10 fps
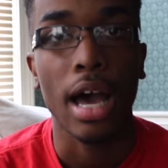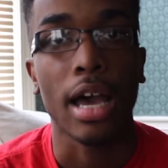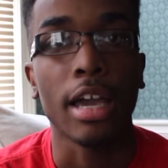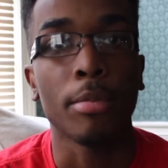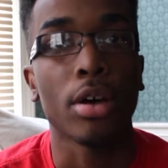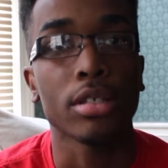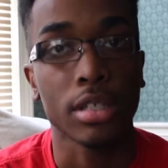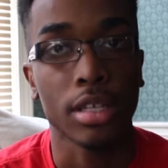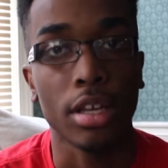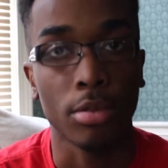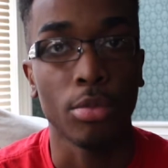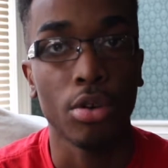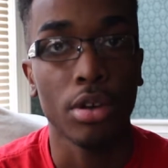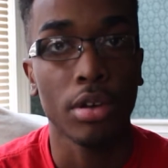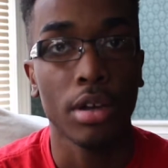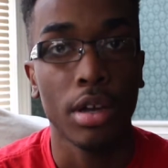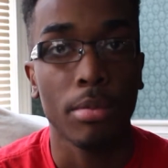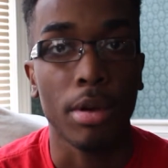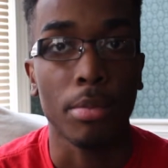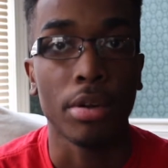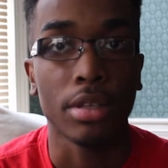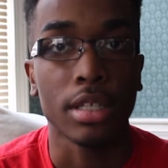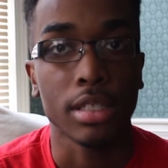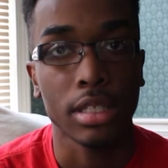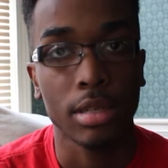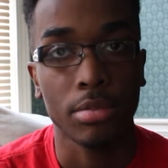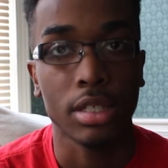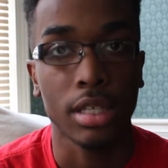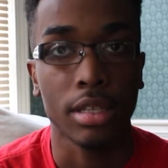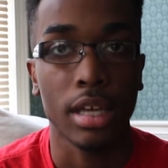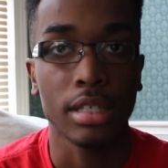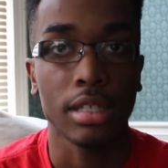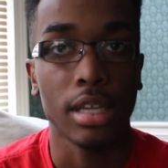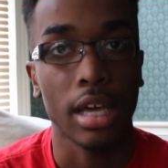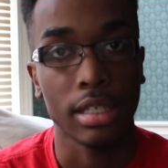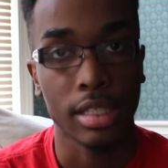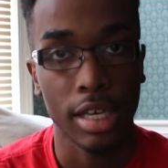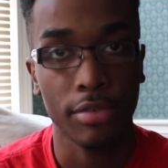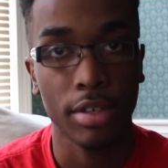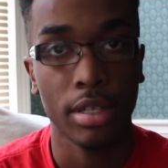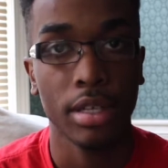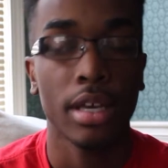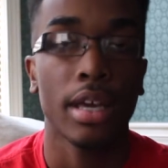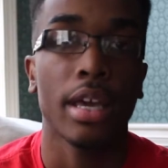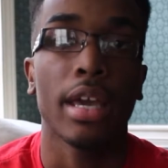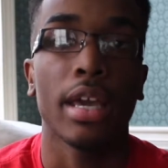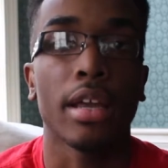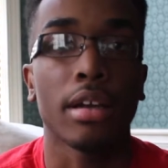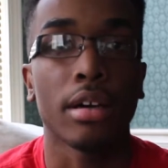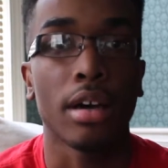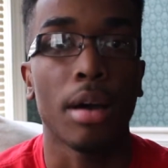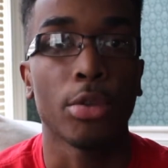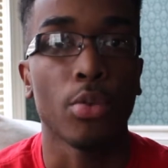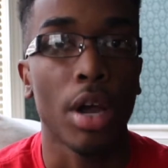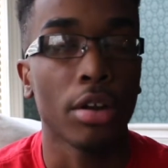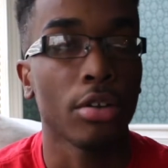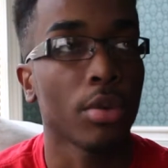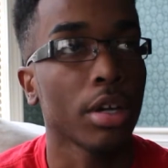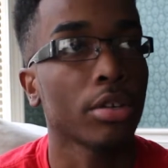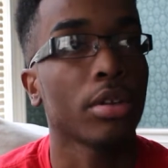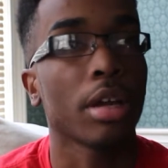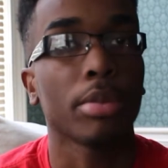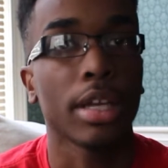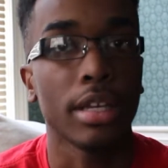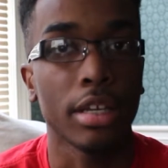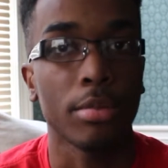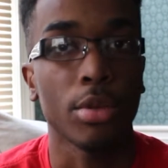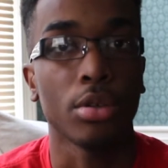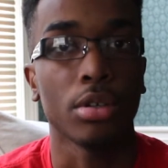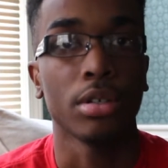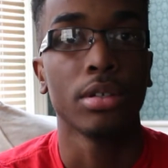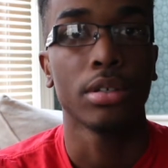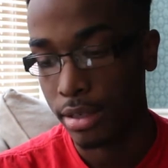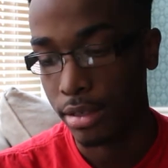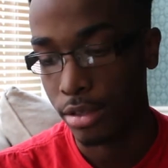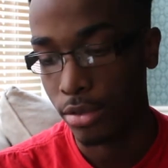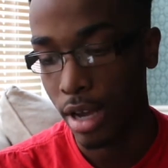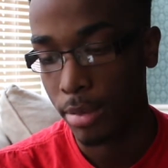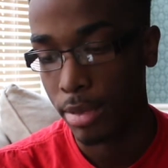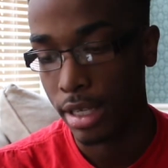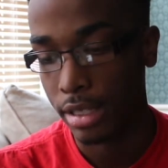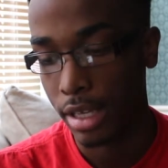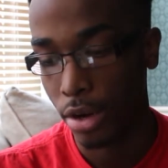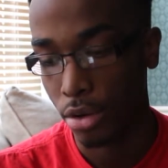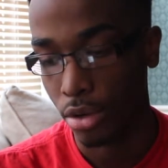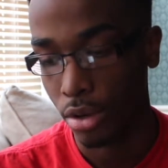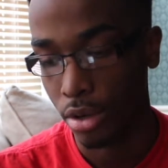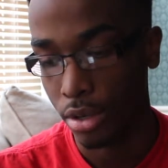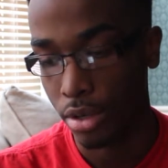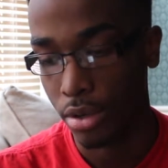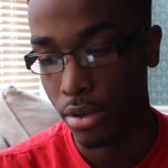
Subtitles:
Hi, I'm Austin Taylor Moore. My birthday is September 10th, 1997, and I'm the writer-director and I play Nick Muller. Describe Nick's character arc.